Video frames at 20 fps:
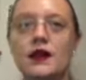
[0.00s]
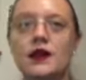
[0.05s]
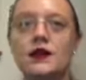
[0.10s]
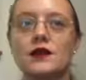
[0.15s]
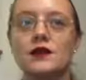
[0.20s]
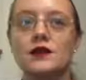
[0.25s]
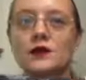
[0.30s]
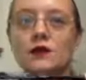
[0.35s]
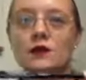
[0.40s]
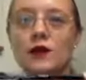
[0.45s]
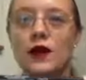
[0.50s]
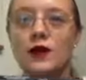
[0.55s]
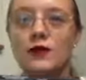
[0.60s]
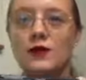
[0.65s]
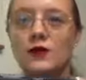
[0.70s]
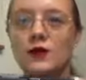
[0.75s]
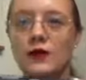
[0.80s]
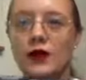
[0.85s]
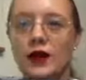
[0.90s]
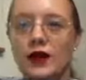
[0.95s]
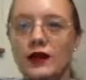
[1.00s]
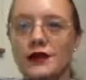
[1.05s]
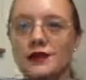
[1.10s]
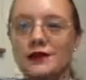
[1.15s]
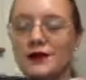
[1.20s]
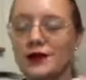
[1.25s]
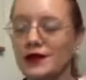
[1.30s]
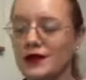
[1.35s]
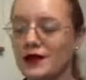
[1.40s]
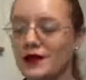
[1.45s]
So Rebel
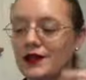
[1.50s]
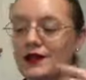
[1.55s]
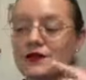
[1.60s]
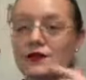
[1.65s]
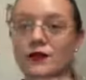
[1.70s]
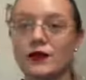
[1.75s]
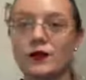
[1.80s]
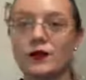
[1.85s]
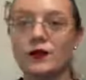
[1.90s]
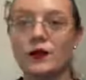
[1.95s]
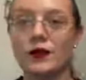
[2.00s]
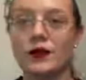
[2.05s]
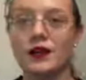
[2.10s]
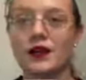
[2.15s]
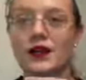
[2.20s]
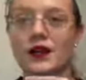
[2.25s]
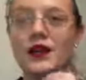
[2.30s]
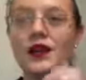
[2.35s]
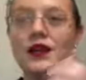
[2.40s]
Raspberry is what I'm wearing,